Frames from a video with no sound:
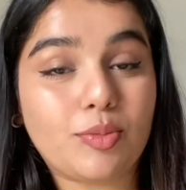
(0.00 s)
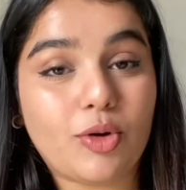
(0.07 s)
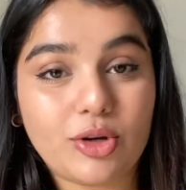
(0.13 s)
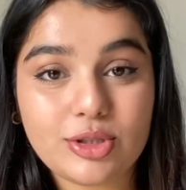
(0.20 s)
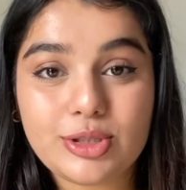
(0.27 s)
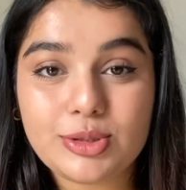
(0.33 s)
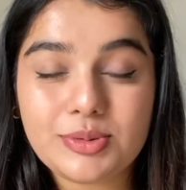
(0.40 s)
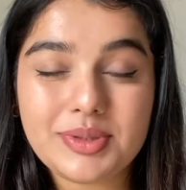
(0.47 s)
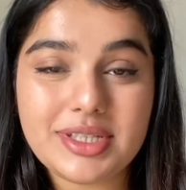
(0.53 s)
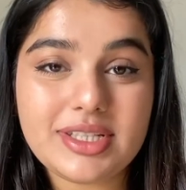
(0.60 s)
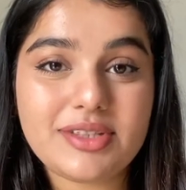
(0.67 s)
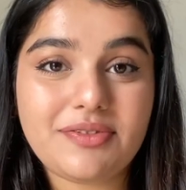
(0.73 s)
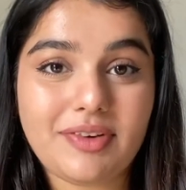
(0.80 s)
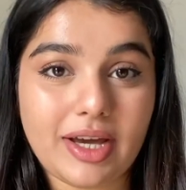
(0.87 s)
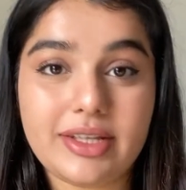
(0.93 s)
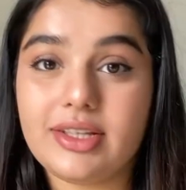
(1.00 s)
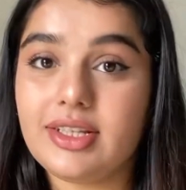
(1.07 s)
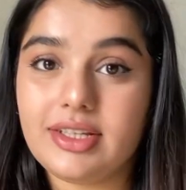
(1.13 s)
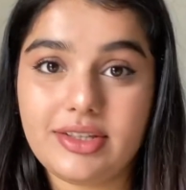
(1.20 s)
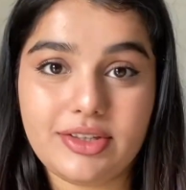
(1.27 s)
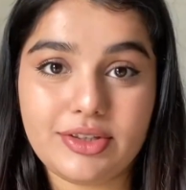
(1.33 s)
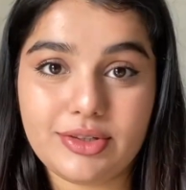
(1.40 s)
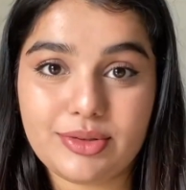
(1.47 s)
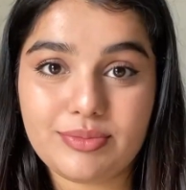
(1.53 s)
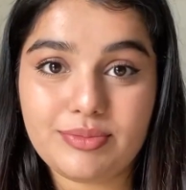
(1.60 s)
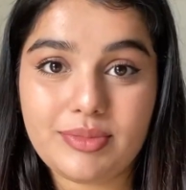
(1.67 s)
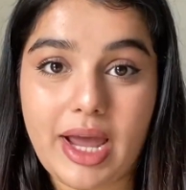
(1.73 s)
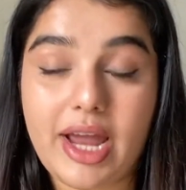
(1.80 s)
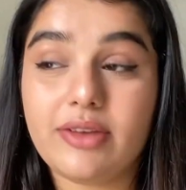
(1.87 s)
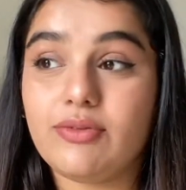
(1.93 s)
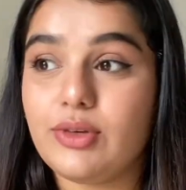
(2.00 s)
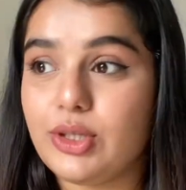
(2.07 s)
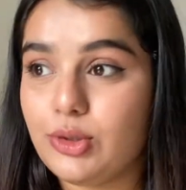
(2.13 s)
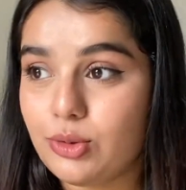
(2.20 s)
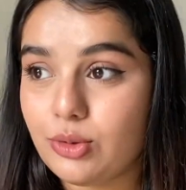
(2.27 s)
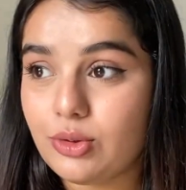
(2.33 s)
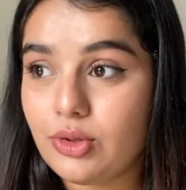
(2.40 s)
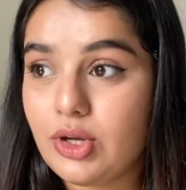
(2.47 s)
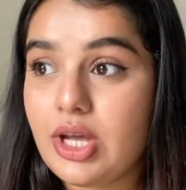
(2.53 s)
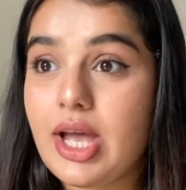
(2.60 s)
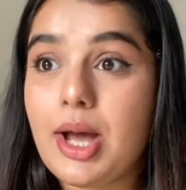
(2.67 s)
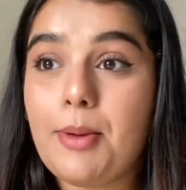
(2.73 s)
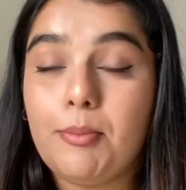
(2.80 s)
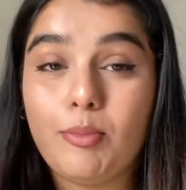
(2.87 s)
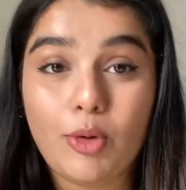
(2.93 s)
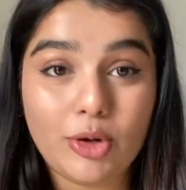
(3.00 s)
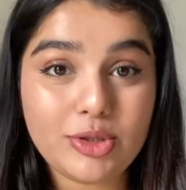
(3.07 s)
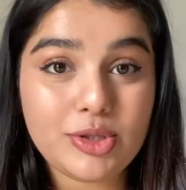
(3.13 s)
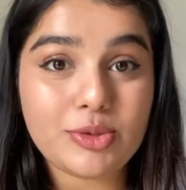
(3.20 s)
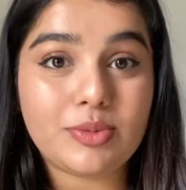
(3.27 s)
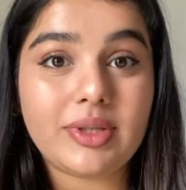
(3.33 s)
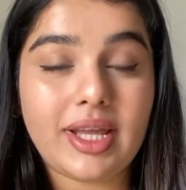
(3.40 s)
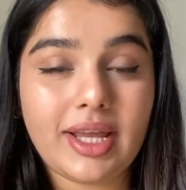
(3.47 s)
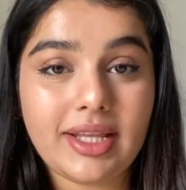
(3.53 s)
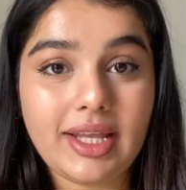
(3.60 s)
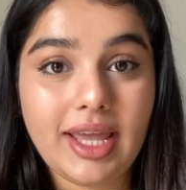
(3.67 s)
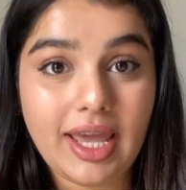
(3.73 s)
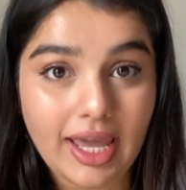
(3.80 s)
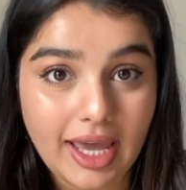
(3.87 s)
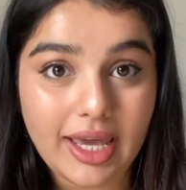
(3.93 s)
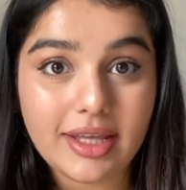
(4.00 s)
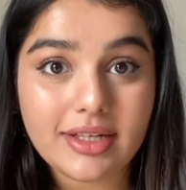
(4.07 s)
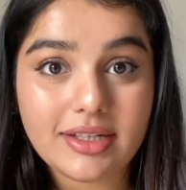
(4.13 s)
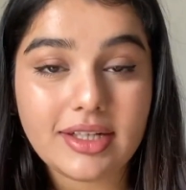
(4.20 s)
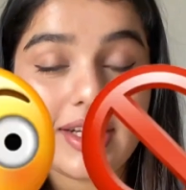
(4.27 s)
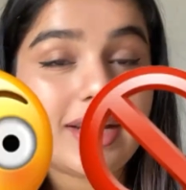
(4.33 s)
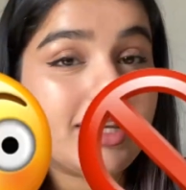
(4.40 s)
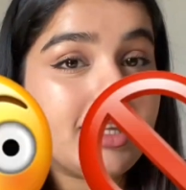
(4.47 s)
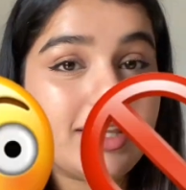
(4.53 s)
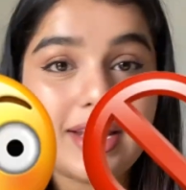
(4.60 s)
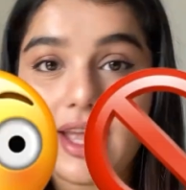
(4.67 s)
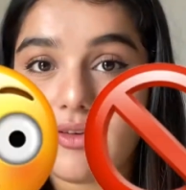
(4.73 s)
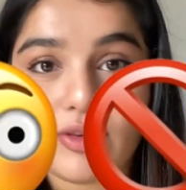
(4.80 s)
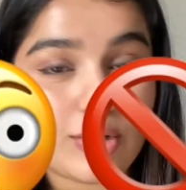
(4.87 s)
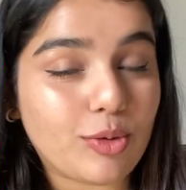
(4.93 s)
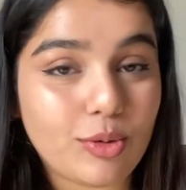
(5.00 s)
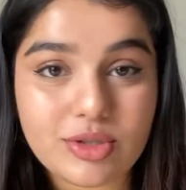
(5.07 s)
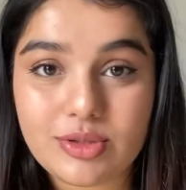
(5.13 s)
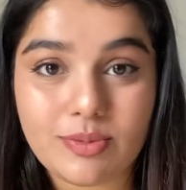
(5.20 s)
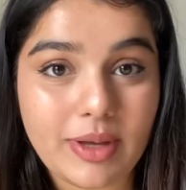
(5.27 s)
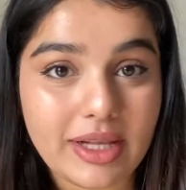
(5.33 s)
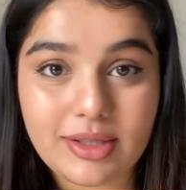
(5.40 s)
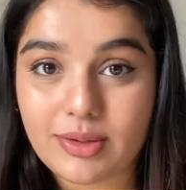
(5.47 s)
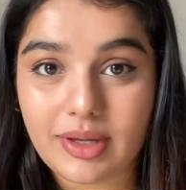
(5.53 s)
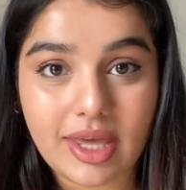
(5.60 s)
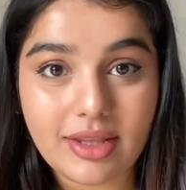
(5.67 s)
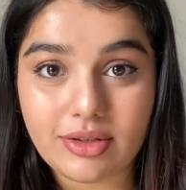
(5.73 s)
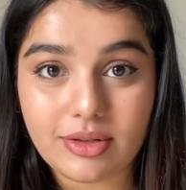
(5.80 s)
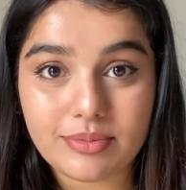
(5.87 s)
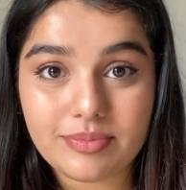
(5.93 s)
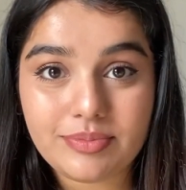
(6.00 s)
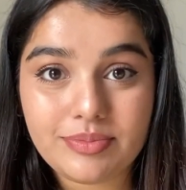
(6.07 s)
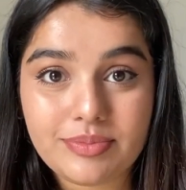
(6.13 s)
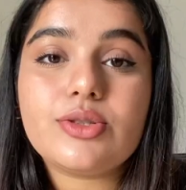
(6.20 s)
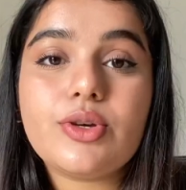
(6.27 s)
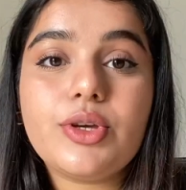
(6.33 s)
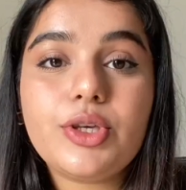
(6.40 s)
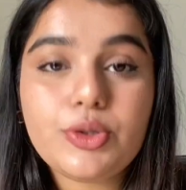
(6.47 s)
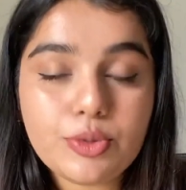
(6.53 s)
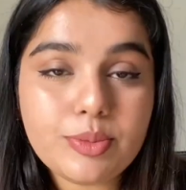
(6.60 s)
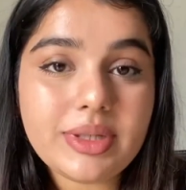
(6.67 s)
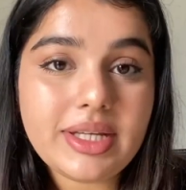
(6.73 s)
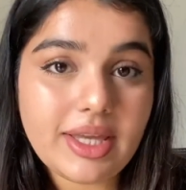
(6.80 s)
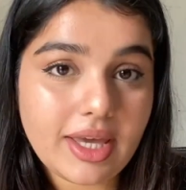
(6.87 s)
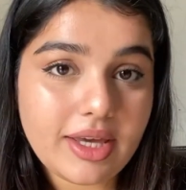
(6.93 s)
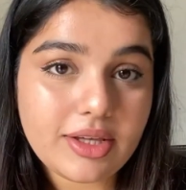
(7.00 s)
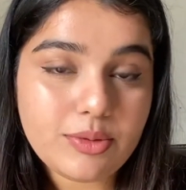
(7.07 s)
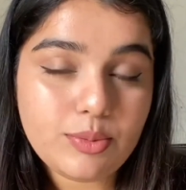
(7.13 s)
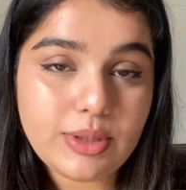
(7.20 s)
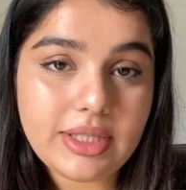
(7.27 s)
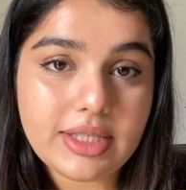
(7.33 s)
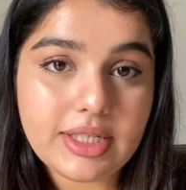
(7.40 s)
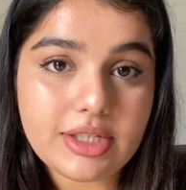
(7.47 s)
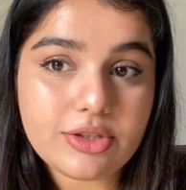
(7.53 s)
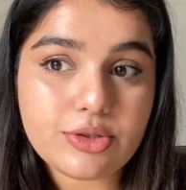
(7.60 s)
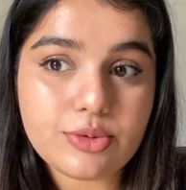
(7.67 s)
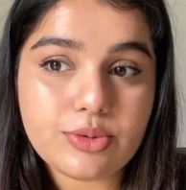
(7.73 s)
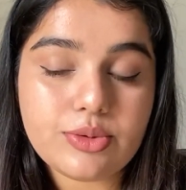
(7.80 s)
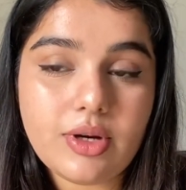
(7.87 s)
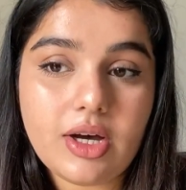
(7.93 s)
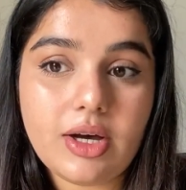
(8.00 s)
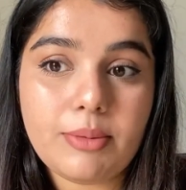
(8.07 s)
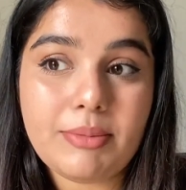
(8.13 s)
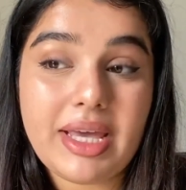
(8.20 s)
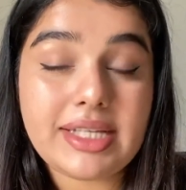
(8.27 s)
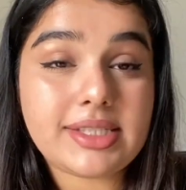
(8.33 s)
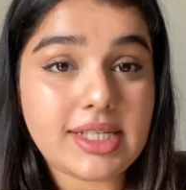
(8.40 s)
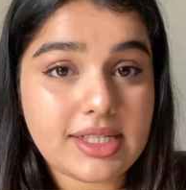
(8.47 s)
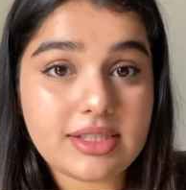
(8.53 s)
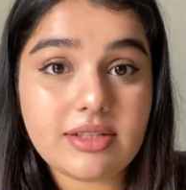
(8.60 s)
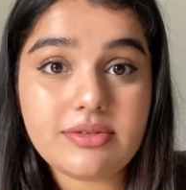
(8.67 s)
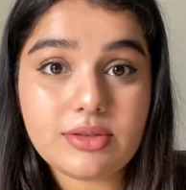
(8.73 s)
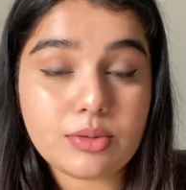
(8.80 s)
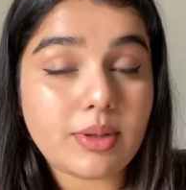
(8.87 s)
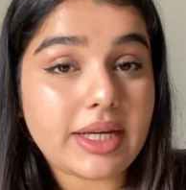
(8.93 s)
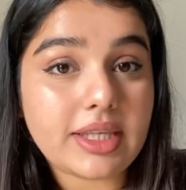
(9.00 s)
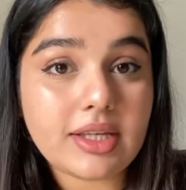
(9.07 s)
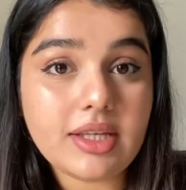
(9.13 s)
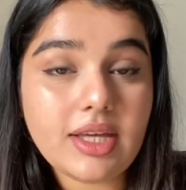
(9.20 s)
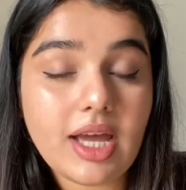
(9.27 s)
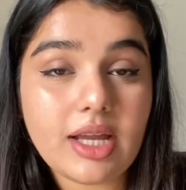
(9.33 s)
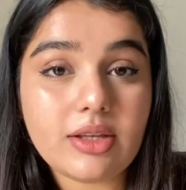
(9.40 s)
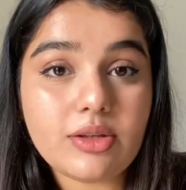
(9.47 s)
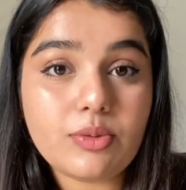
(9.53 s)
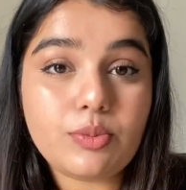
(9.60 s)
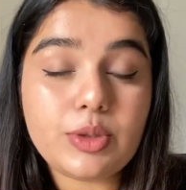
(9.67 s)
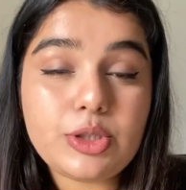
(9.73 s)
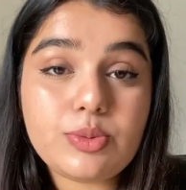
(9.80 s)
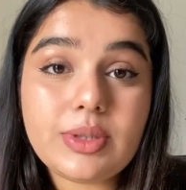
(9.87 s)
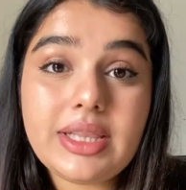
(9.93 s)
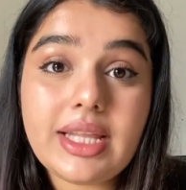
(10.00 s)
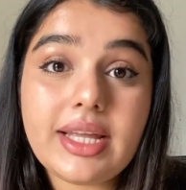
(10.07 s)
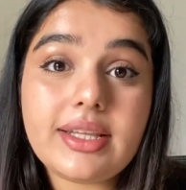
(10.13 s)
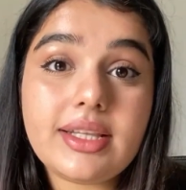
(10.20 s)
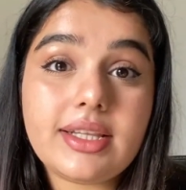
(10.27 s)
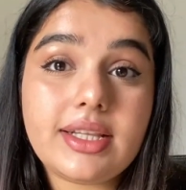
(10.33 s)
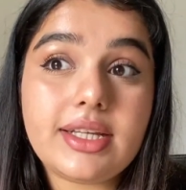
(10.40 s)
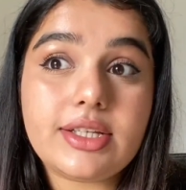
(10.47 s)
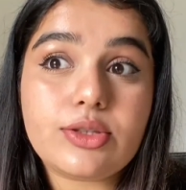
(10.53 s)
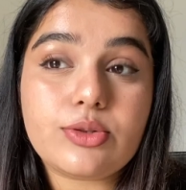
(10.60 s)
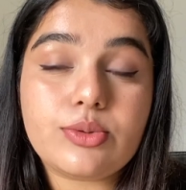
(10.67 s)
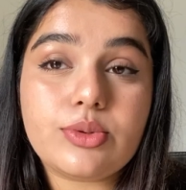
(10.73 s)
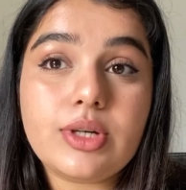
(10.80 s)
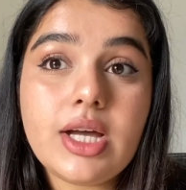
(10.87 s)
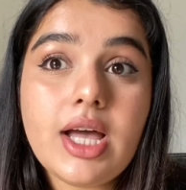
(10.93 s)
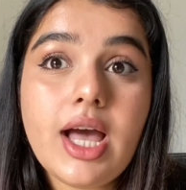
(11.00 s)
monsoon is finally here, and we know monsoon and hair never goes well together. So humid air will lead to excessive sweating, and which will then lead to